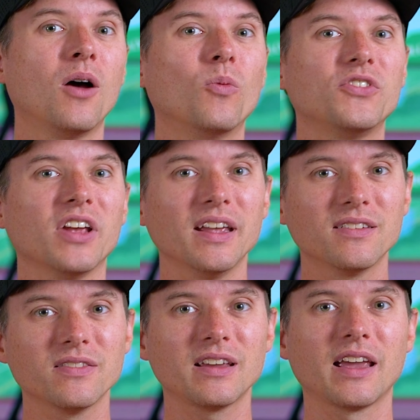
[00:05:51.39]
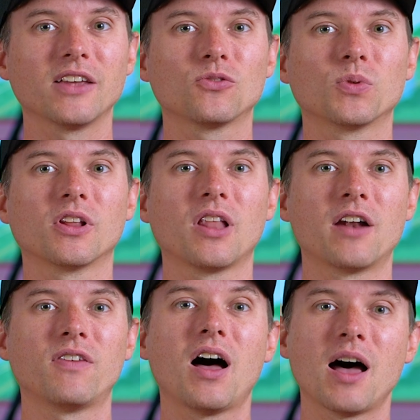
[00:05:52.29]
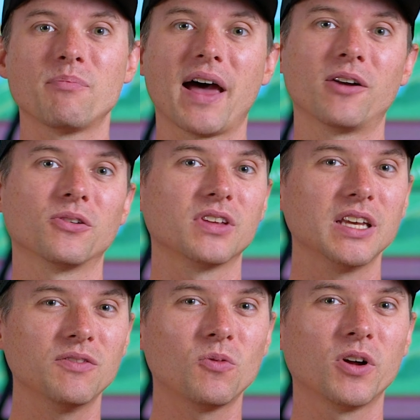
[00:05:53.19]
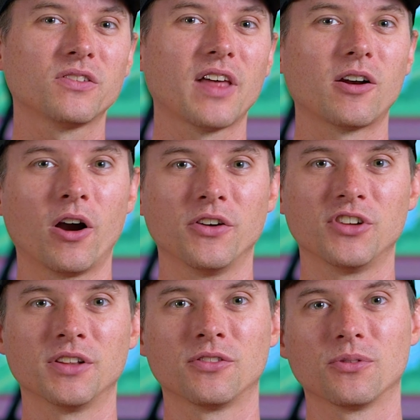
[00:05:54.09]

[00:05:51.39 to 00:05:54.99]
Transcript: which isn't the case with a lot of hot paddles, even ones that aren't Gen